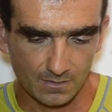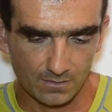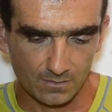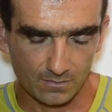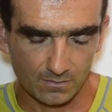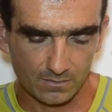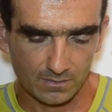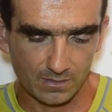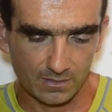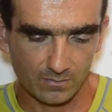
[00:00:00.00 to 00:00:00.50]

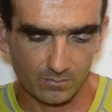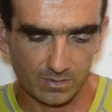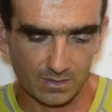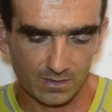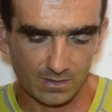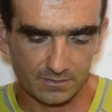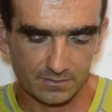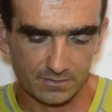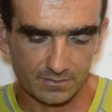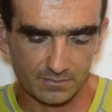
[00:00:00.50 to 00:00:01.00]
Okay,
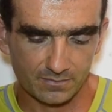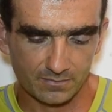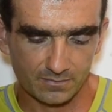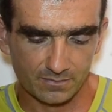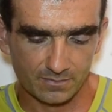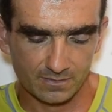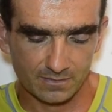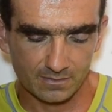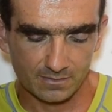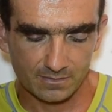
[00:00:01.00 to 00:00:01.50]

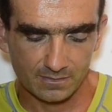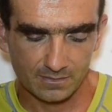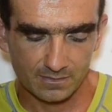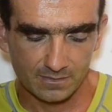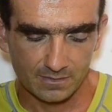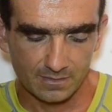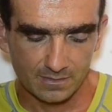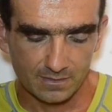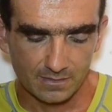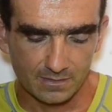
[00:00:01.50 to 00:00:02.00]
Baladev,
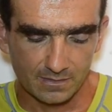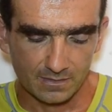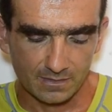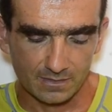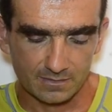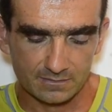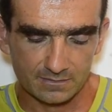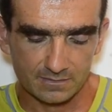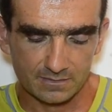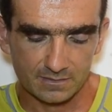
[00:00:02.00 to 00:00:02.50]

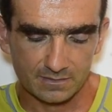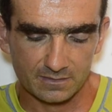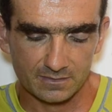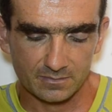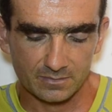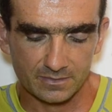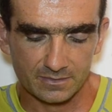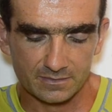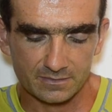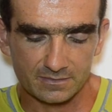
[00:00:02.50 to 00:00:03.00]
I think he had a
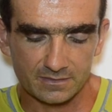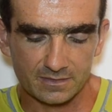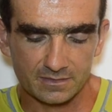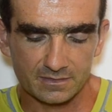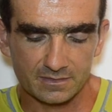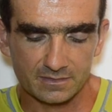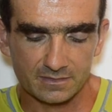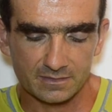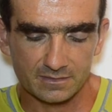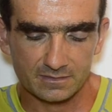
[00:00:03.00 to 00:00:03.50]
better day
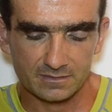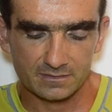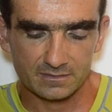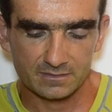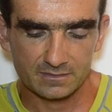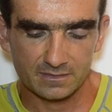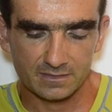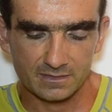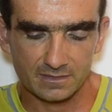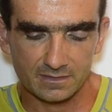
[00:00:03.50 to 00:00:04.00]
than
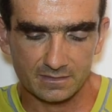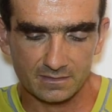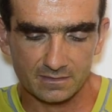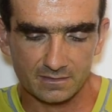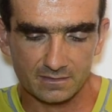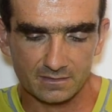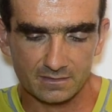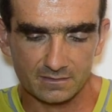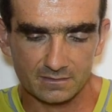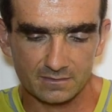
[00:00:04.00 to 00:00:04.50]
yesterday.
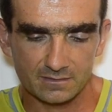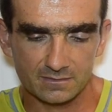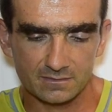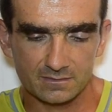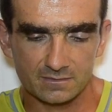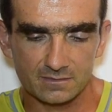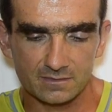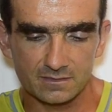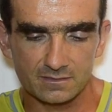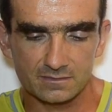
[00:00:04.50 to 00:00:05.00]

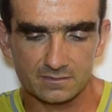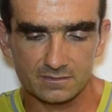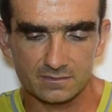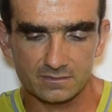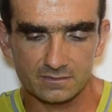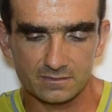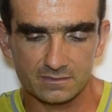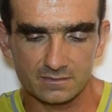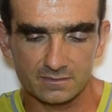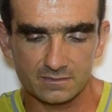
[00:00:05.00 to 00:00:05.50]
Yeah, at least
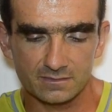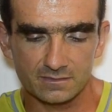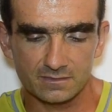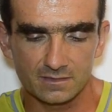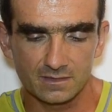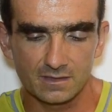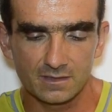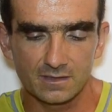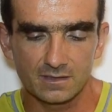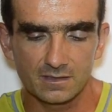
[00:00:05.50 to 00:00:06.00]
he
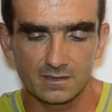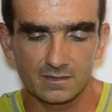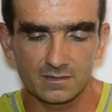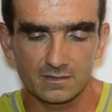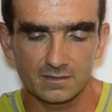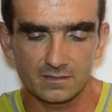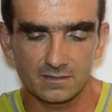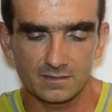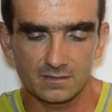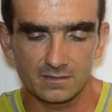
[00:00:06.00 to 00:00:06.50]
he